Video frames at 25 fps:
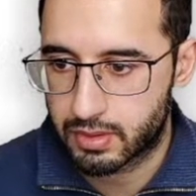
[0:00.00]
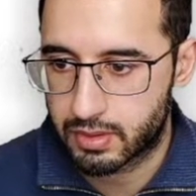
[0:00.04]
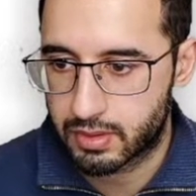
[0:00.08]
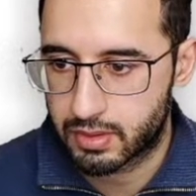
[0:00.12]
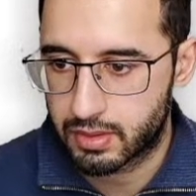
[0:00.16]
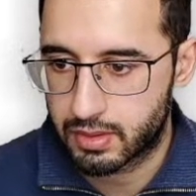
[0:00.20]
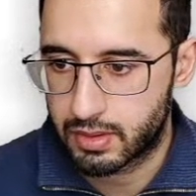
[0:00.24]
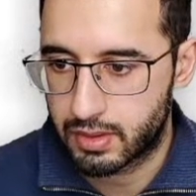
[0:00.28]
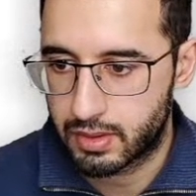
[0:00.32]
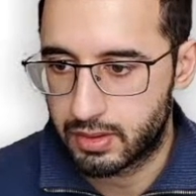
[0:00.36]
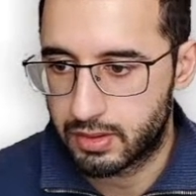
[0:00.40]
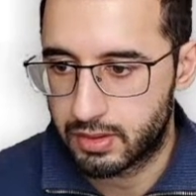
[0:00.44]

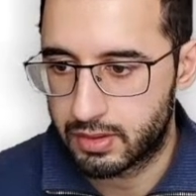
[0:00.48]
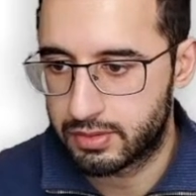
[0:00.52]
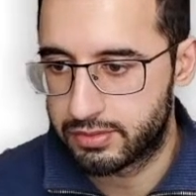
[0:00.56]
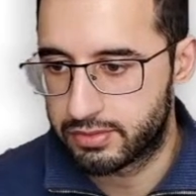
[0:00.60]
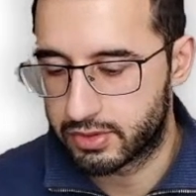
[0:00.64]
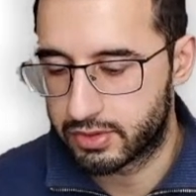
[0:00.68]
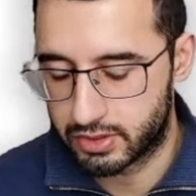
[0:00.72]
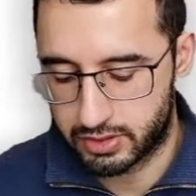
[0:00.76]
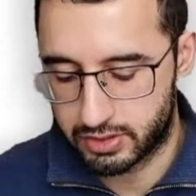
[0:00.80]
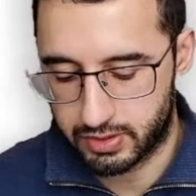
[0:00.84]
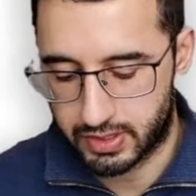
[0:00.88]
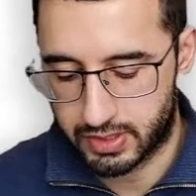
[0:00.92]
Oh, I
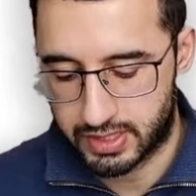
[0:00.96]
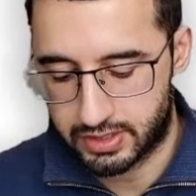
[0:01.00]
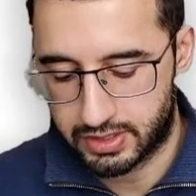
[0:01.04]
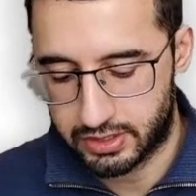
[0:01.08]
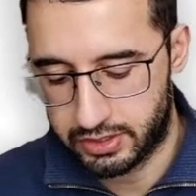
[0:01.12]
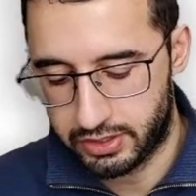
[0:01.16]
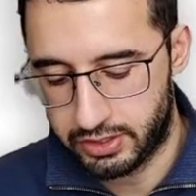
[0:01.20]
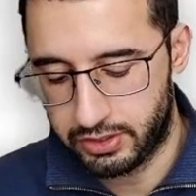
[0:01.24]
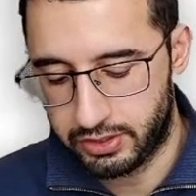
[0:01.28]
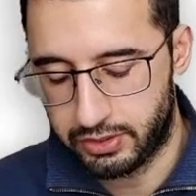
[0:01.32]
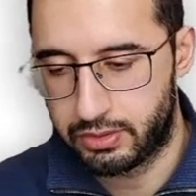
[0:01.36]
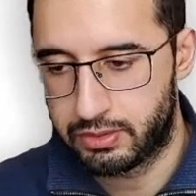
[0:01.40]
forgot to add a
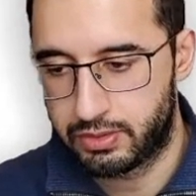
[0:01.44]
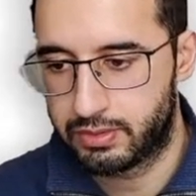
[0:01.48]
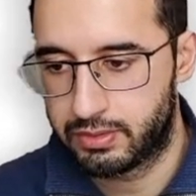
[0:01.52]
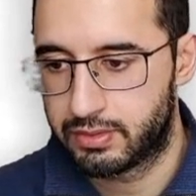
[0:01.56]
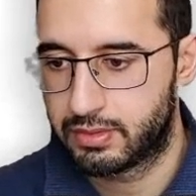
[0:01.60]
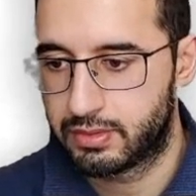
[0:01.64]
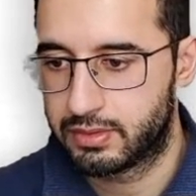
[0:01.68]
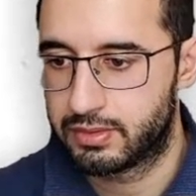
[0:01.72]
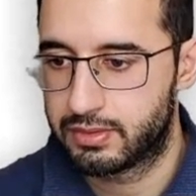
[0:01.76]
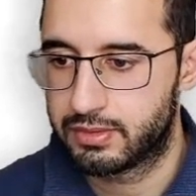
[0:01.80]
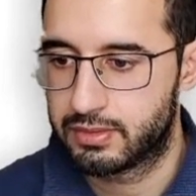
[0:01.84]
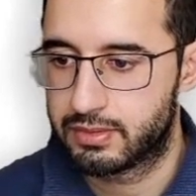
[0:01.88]
new.
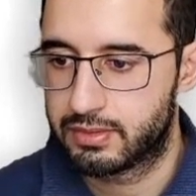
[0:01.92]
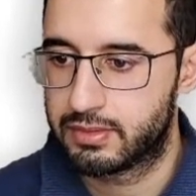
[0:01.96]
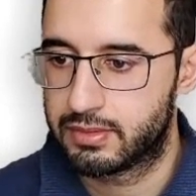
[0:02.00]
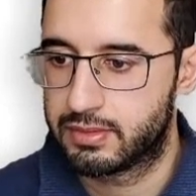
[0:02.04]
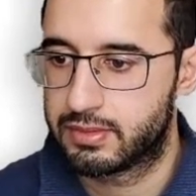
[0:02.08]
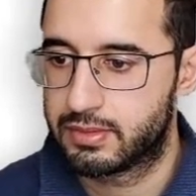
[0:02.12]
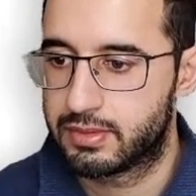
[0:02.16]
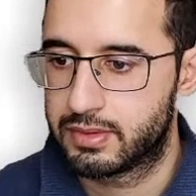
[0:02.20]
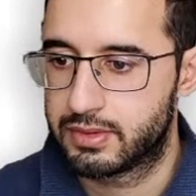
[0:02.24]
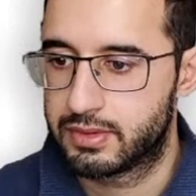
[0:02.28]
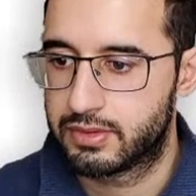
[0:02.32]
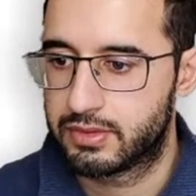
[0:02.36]

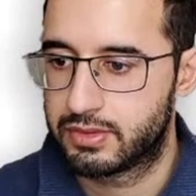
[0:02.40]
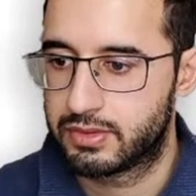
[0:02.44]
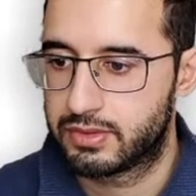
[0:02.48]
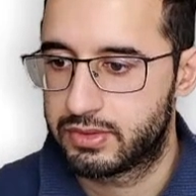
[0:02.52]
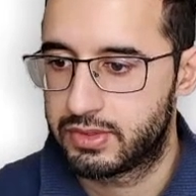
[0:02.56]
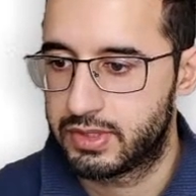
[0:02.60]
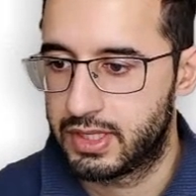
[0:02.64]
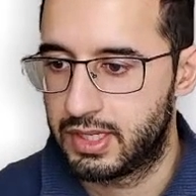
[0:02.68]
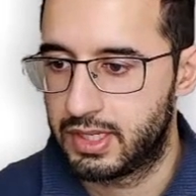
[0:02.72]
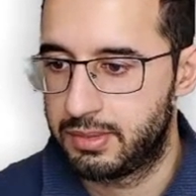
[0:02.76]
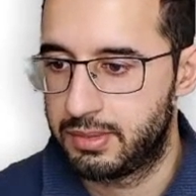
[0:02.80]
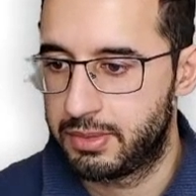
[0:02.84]

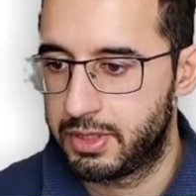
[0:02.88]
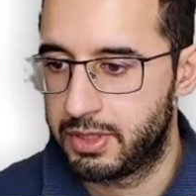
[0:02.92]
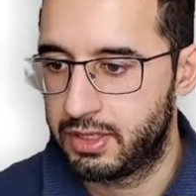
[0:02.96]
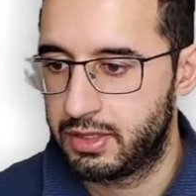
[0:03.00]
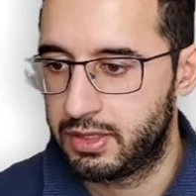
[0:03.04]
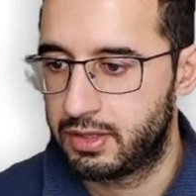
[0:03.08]
Silly me.